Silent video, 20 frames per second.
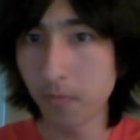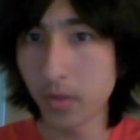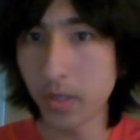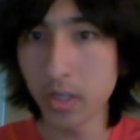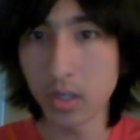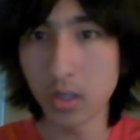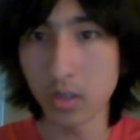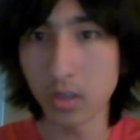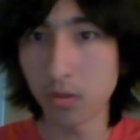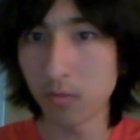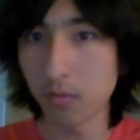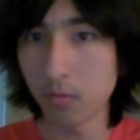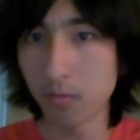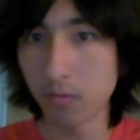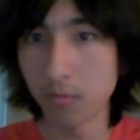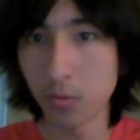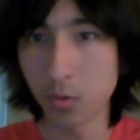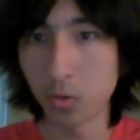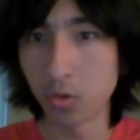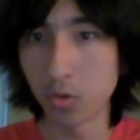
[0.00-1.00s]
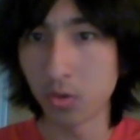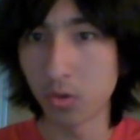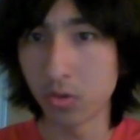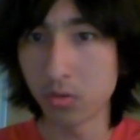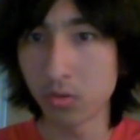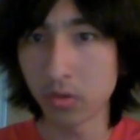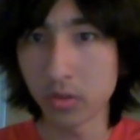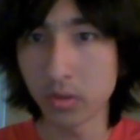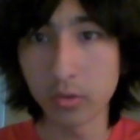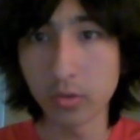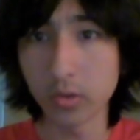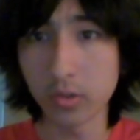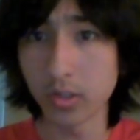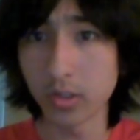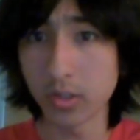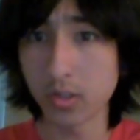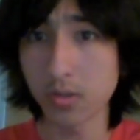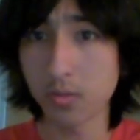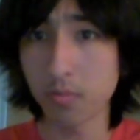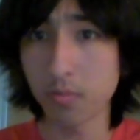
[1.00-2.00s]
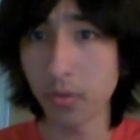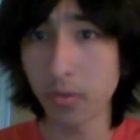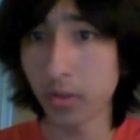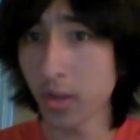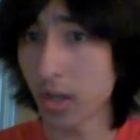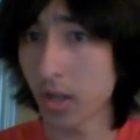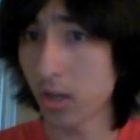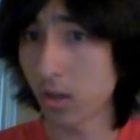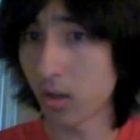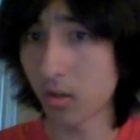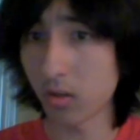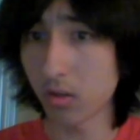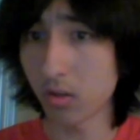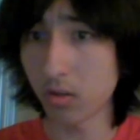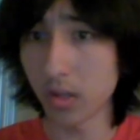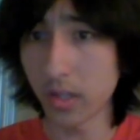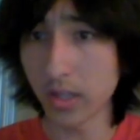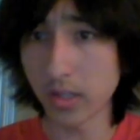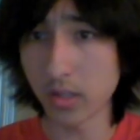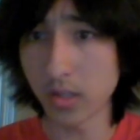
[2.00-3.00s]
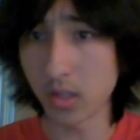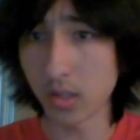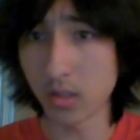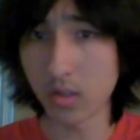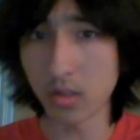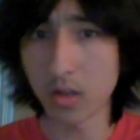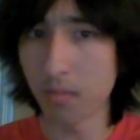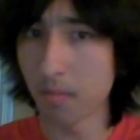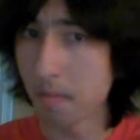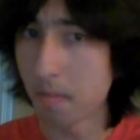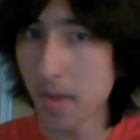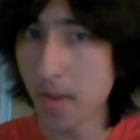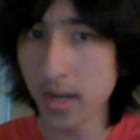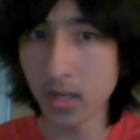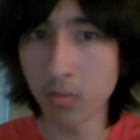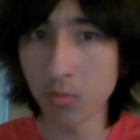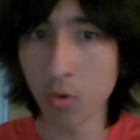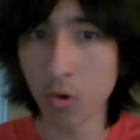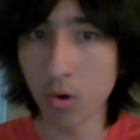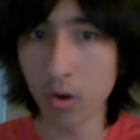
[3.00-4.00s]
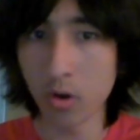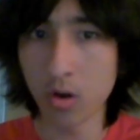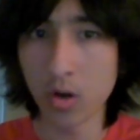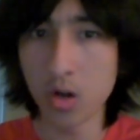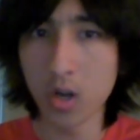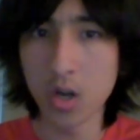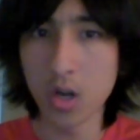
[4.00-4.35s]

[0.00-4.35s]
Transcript: idiot, fool, useless, pathetic, lazy, and many more.